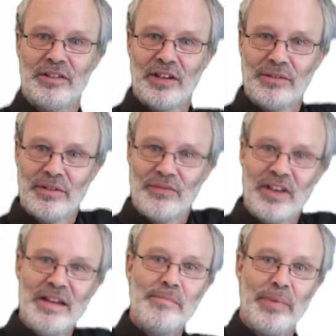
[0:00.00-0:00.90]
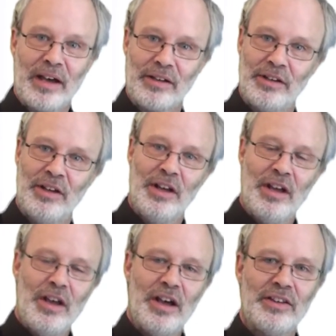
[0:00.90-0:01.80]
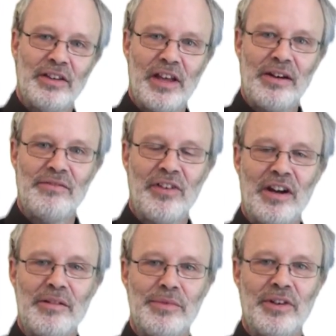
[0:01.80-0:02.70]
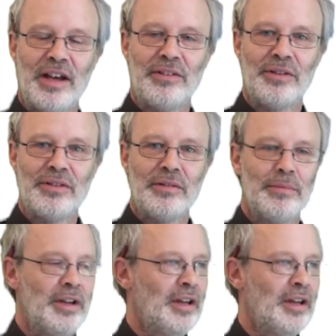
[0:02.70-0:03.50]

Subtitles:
terms of the impact that their environment has on them.